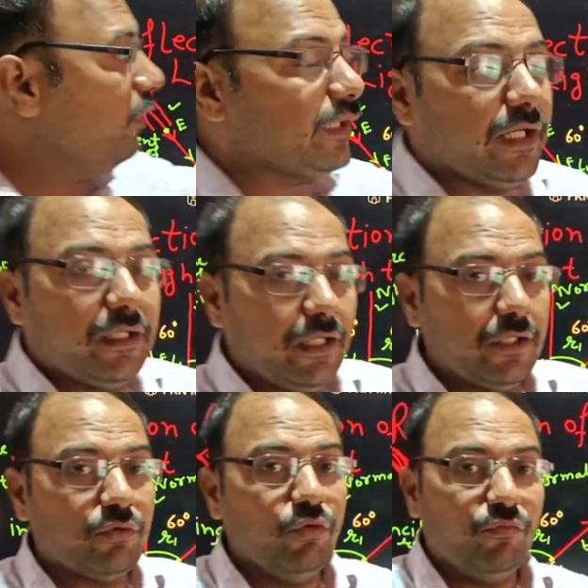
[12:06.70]
we can
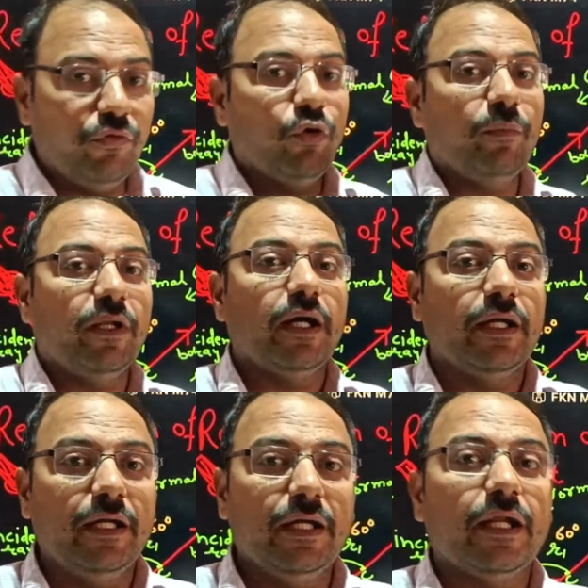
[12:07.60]
take two phenomena,
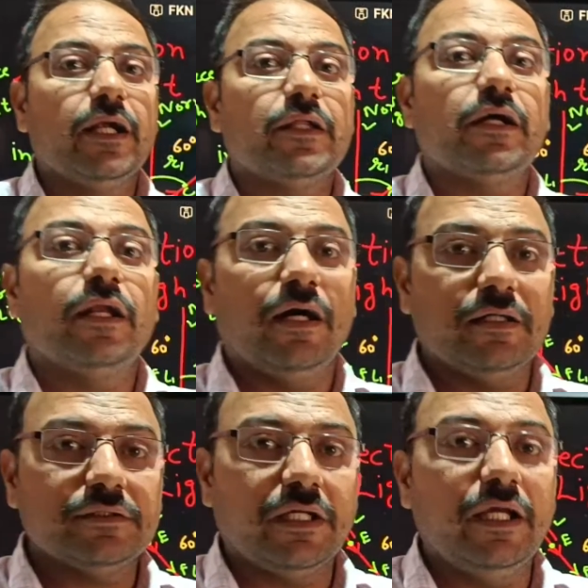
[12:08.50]
air and the
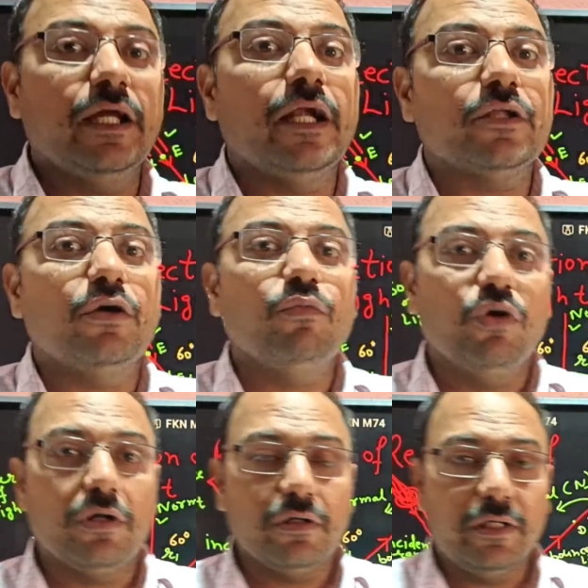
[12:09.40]
glass, air and the
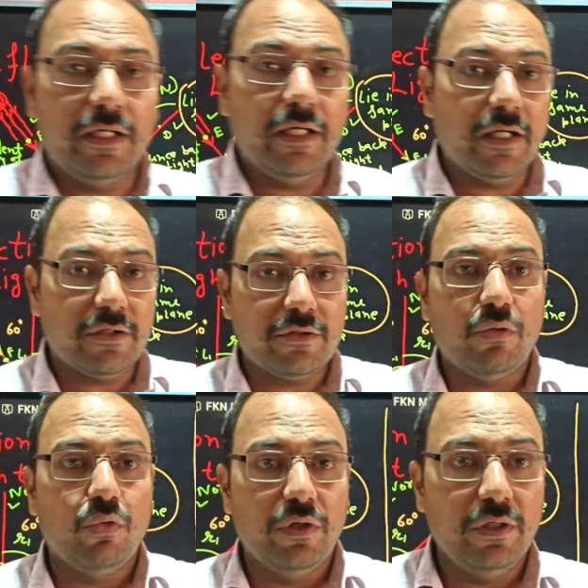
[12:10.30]
water, air and the
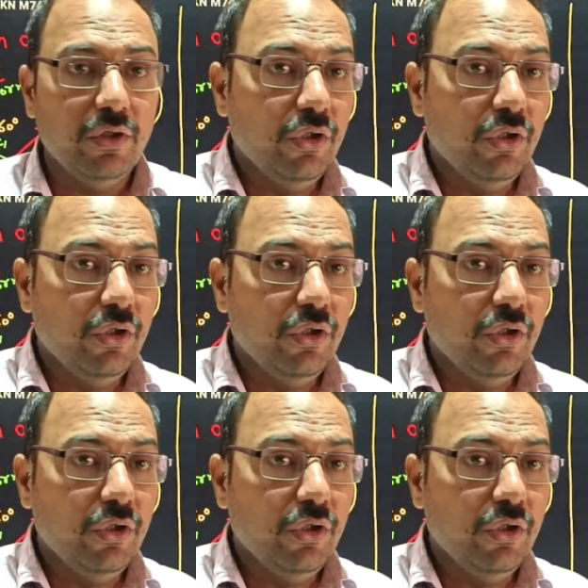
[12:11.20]
oil.